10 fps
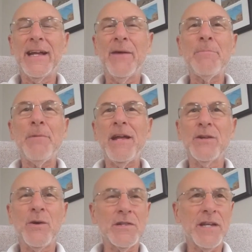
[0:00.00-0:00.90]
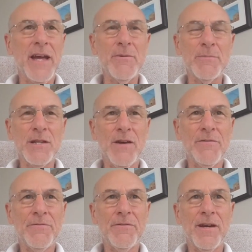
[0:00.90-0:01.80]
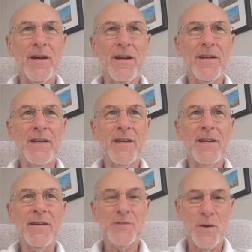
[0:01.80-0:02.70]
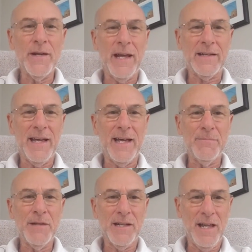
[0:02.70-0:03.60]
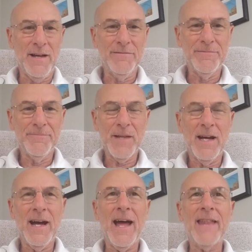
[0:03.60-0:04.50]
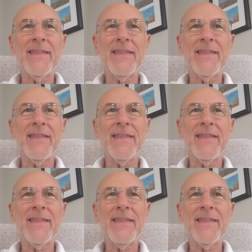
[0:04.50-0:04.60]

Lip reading: Gary Payton, of course, gave himself his own nickname, the Glove. I